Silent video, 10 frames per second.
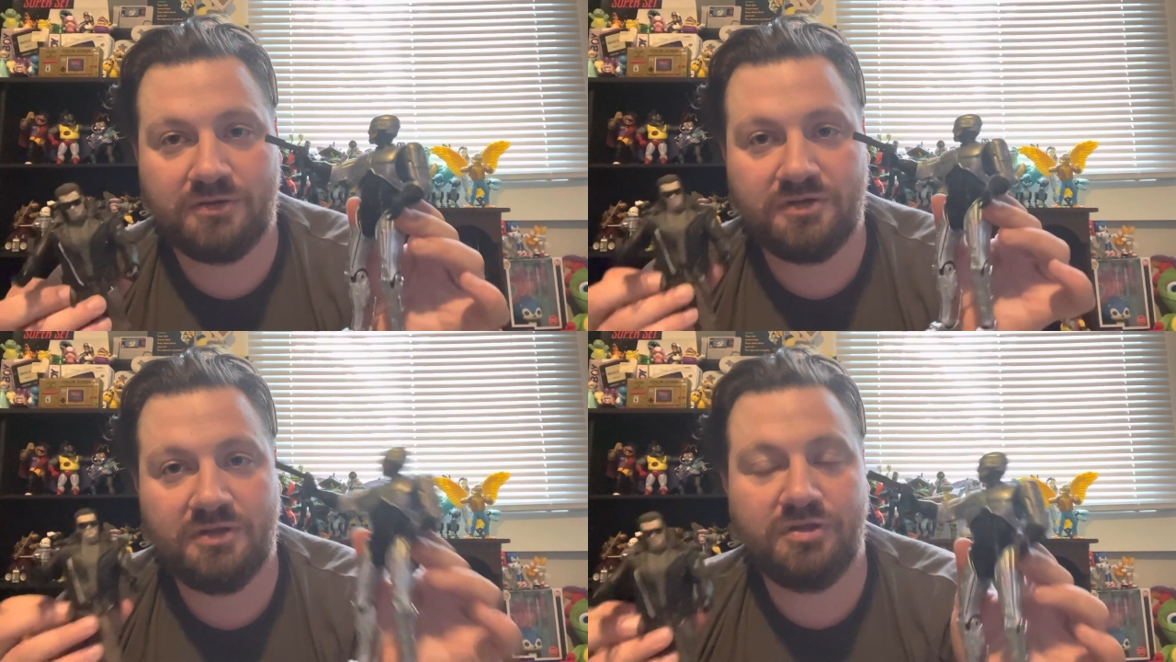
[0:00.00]

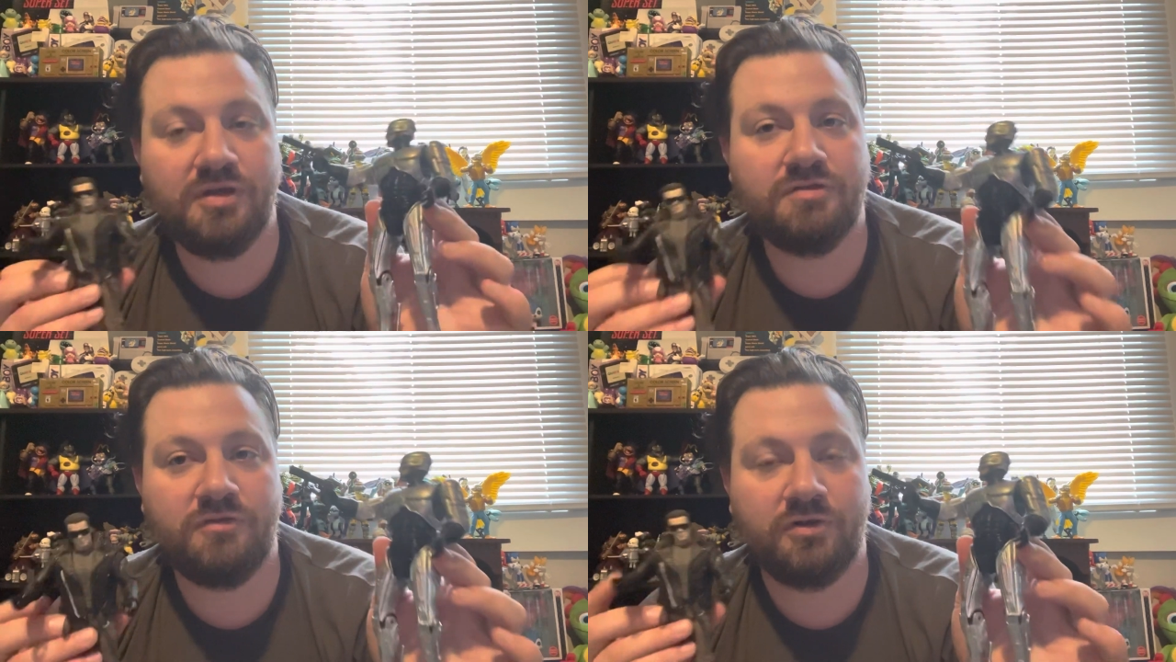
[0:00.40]
Since
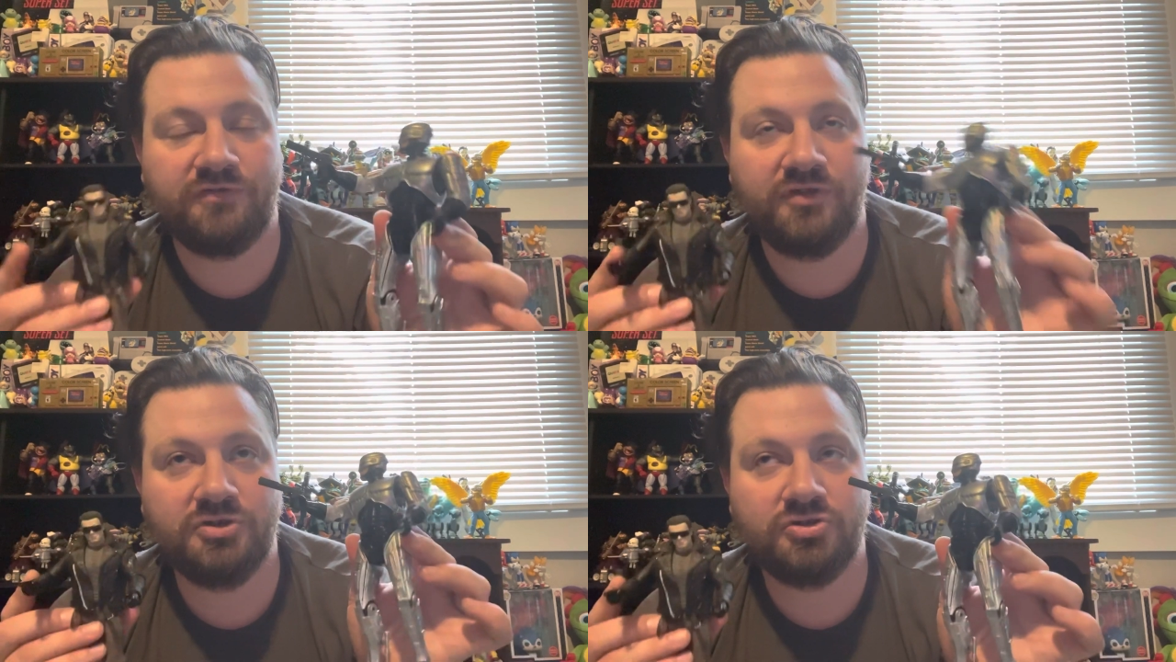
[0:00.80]
these two are
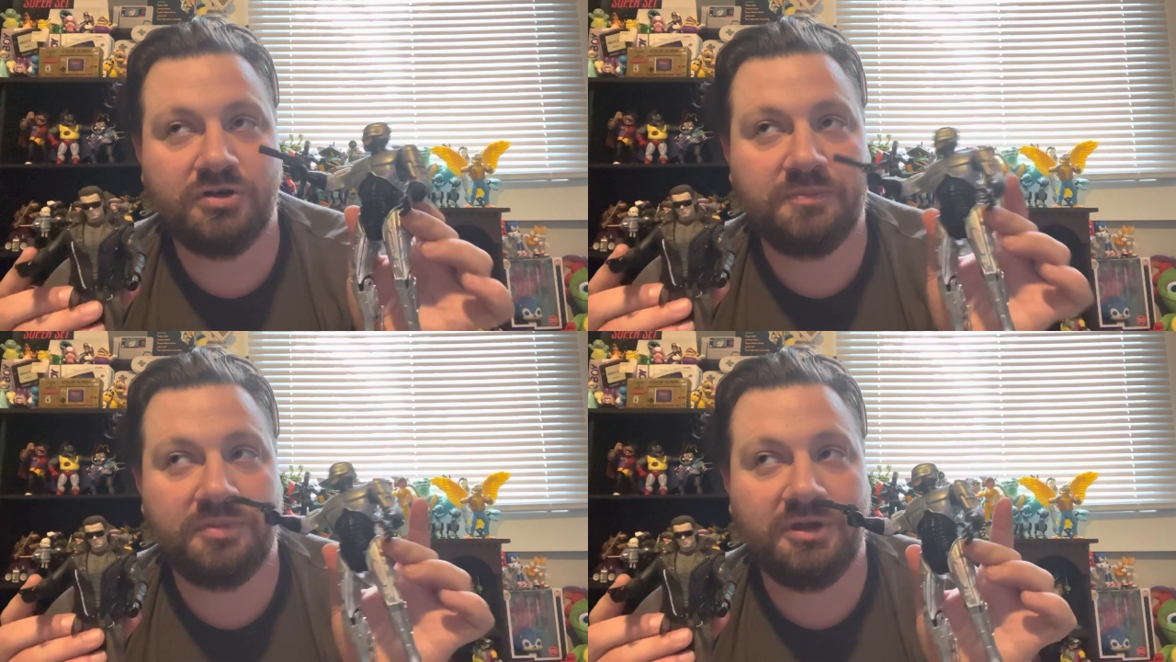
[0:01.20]
featured,
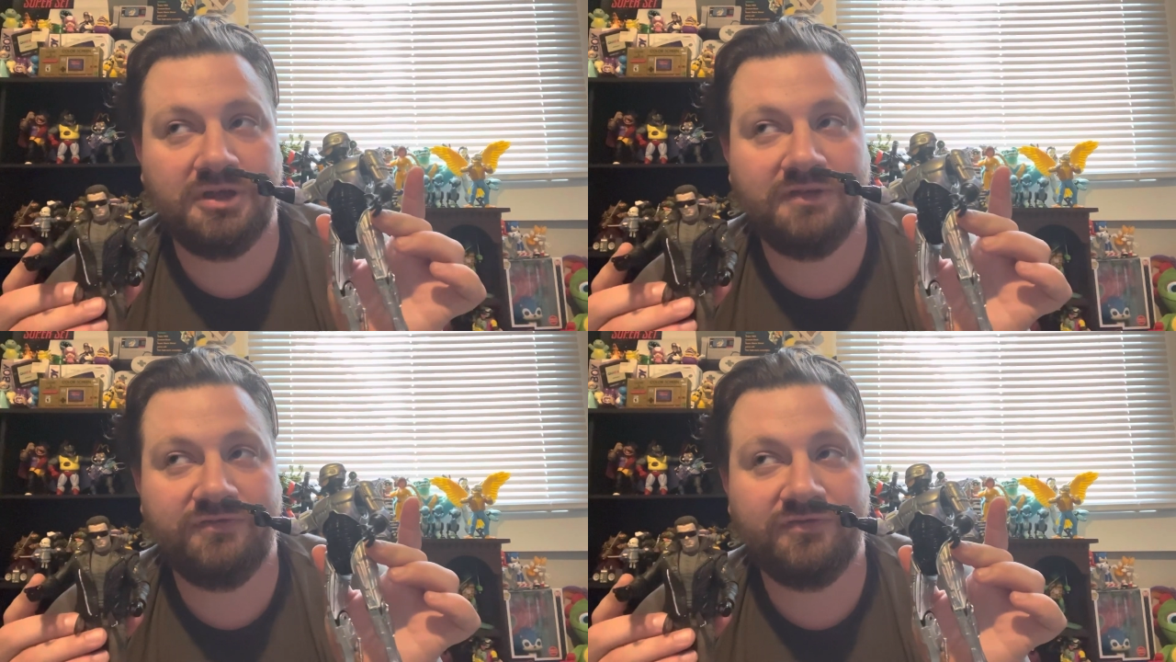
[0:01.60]
I believe